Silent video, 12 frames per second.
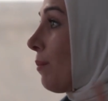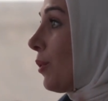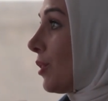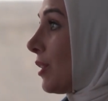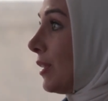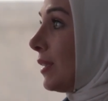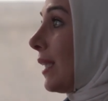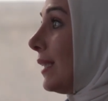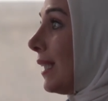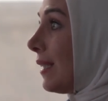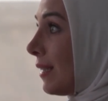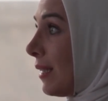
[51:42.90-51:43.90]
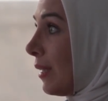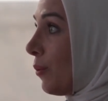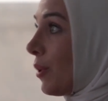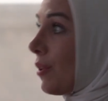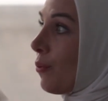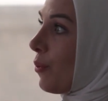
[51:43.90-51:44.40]
person's identity
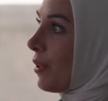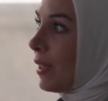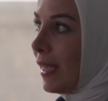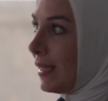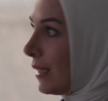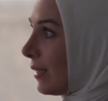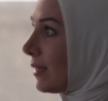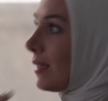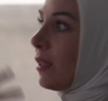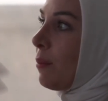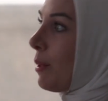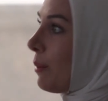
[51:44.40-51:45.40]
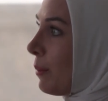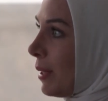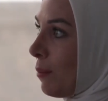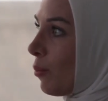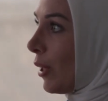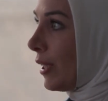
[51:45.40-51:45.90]
with the ideas that are maybe
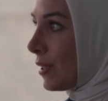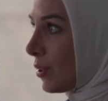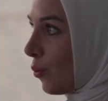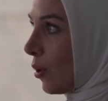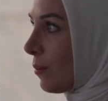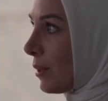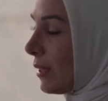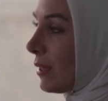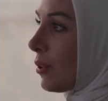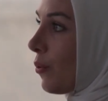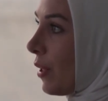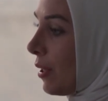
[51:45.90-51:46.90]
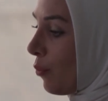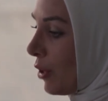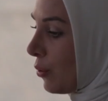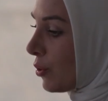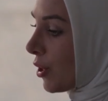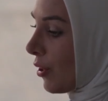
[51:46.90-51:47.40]
being brainstormed. That when
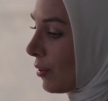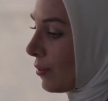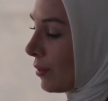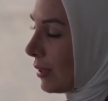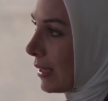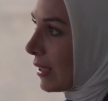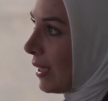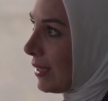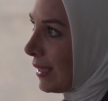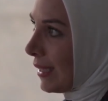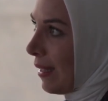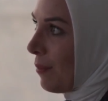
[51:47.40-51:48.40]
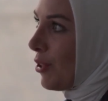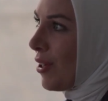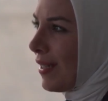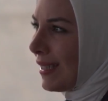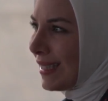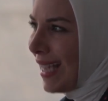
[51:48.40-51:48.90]
you start discussing them, you're
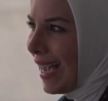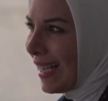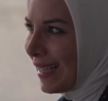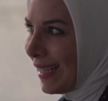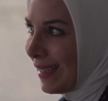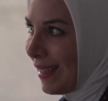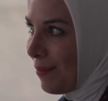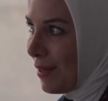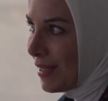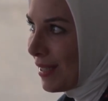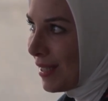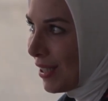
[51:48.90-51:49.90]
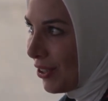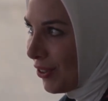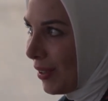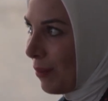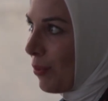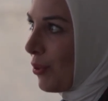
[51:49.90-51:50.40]
not attacking them
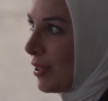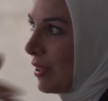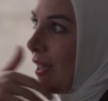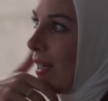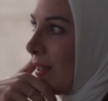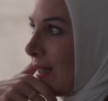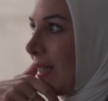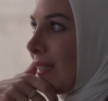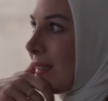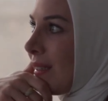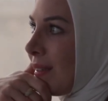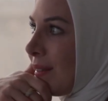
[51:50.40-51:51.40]
necessarily personally.